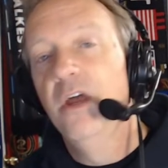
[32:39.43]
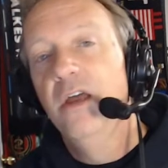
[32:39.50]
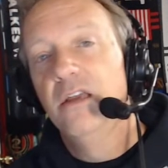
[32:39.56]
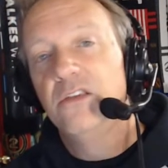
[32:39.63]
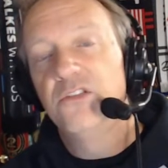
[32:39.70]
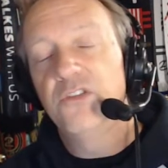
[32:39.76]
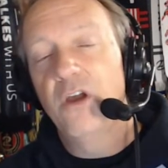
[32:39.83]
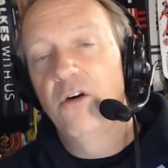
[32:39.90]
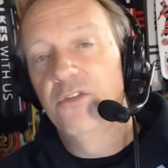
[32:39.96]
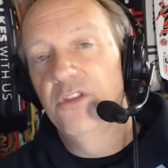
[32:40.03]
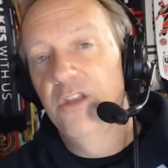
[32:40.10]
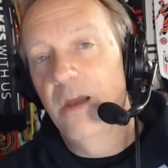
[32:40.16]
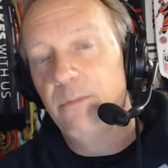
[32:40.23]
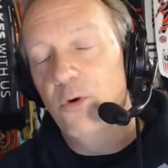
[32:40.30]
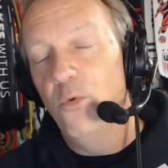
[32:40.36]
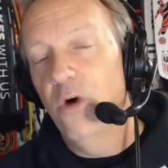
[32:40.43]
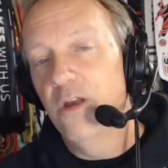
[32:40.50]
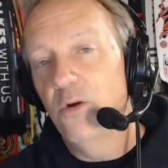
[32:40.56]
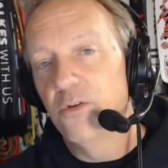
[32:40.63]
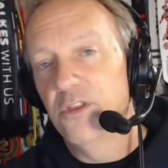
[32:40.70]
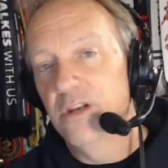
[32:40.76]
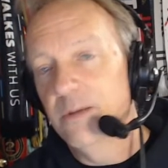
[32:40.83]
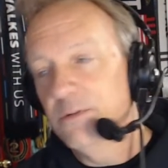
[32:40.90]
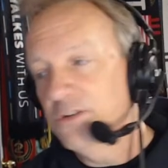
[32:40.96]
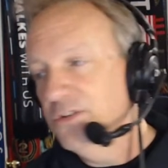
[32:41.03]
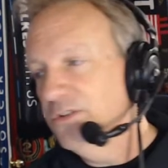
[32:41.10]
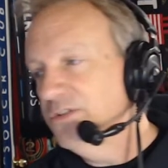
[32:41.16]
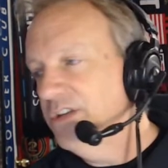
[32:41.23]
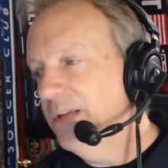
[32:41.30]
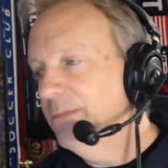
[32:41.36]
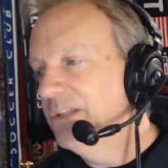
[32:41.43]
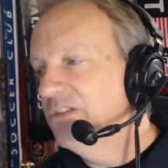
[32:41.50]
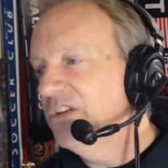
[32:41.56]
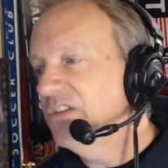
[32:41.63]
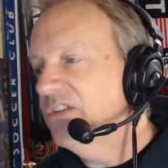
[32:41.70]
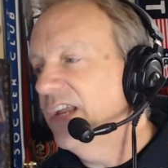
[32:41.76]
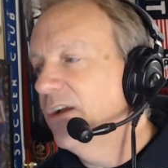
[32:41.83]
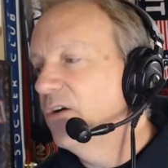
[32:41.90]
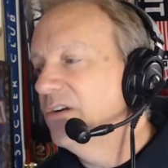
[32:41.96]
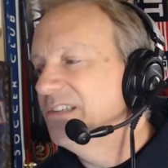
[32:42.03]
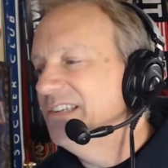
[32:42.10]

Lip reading: So the number 1 or the number 2 team in 6A girls